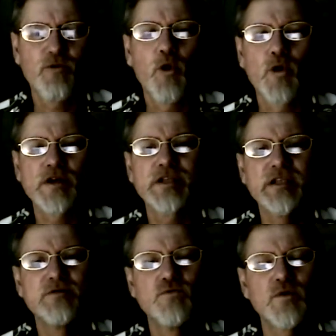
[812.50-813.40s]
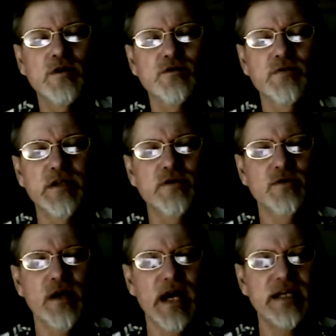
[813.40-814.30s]
For good works. We were
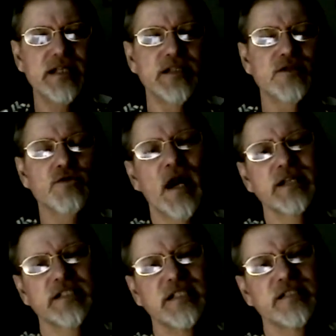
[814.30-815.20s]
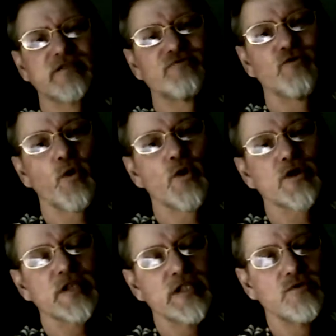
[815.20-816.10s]
created in Christ Jesus for
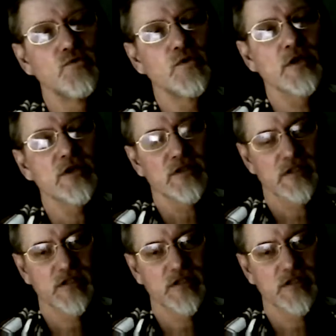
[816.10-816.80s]
good works.